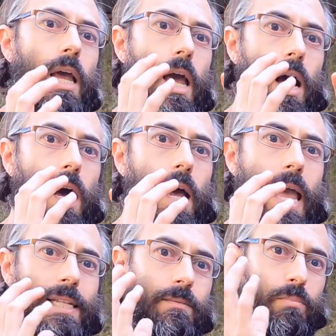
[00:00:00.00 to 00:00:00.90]

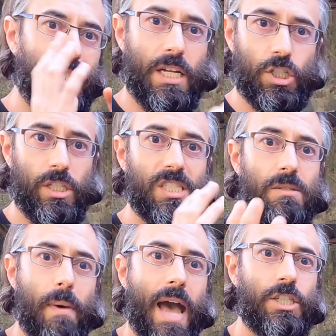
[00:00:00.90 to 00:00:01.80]
and potentially
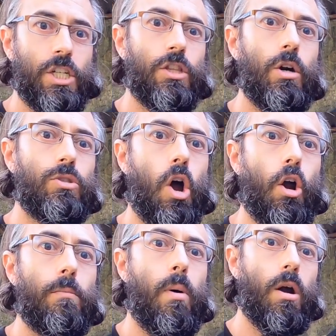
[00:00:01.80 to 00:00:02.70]
smashing those
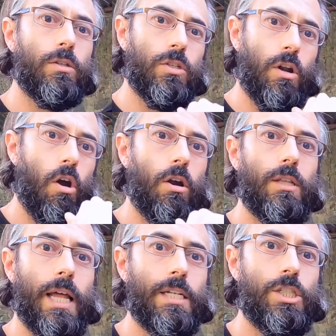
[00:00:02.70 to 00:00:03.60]
hard parts and hard
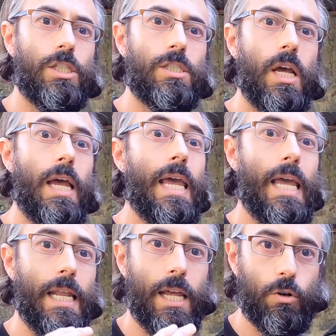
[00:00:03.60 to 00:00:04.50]
ledges
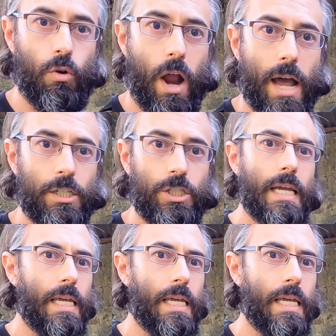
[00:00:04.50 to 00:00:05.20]
in a crash.